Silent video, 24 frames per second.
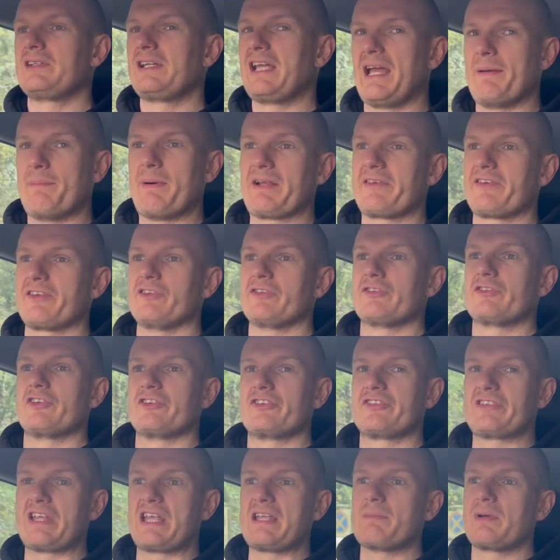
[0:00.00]
it back to
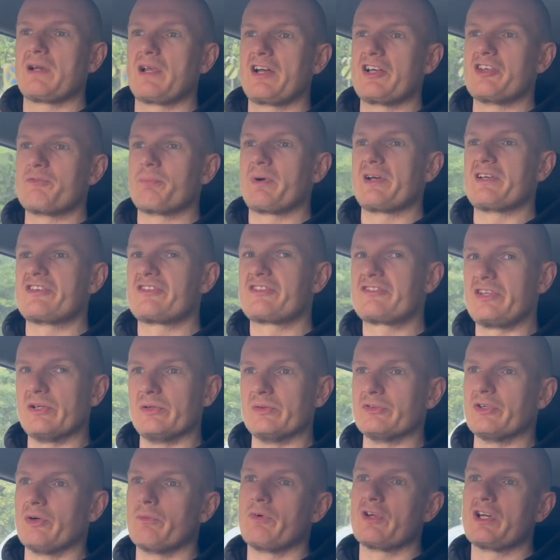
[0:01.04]
stabilize, but I
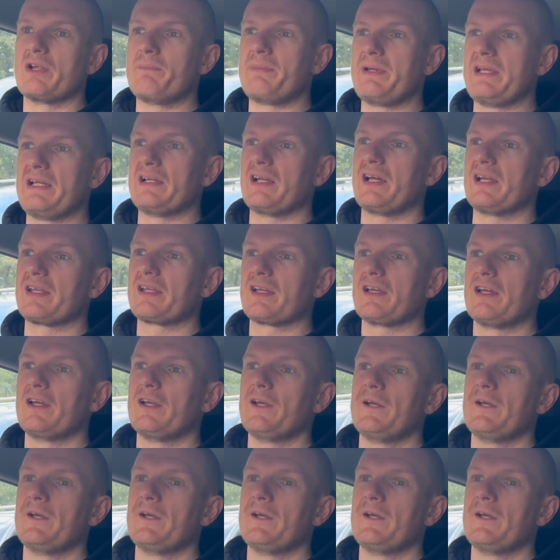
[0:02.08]
still don't want to be like